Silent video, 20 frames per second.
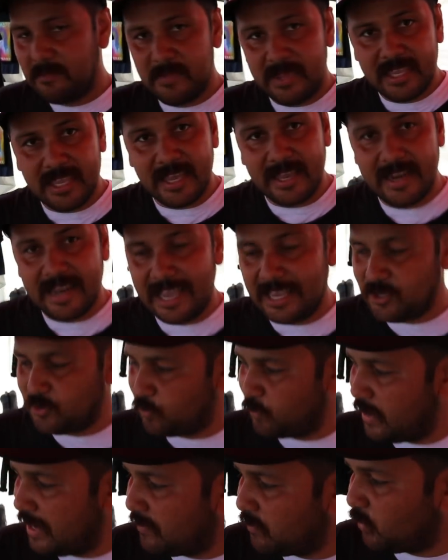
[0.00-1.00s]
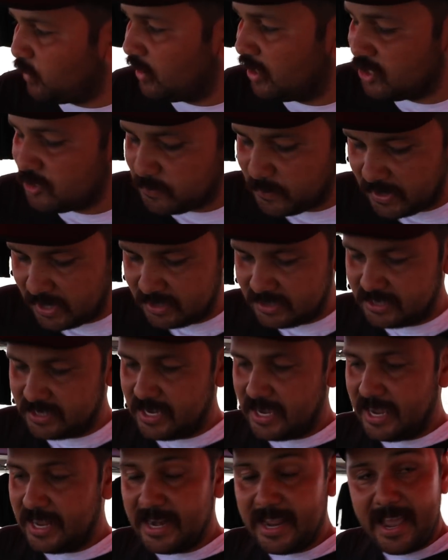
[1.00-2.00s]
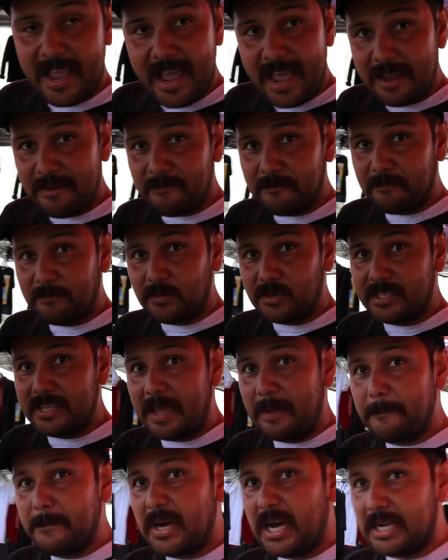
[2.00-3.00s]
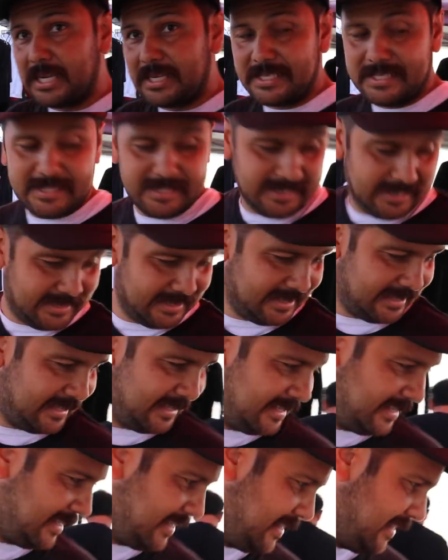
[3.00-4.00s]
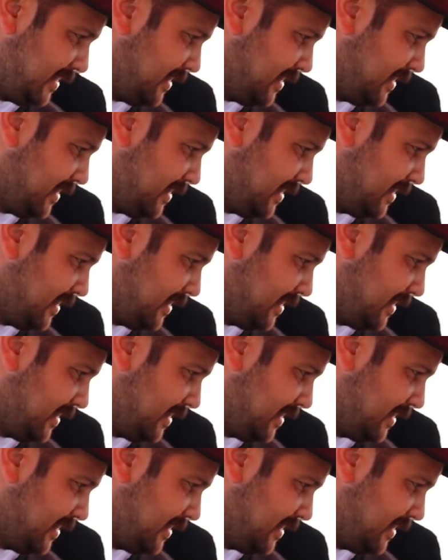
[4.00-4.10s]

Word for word: me a nice Rambo lunchbox and a hat for ten bucks. It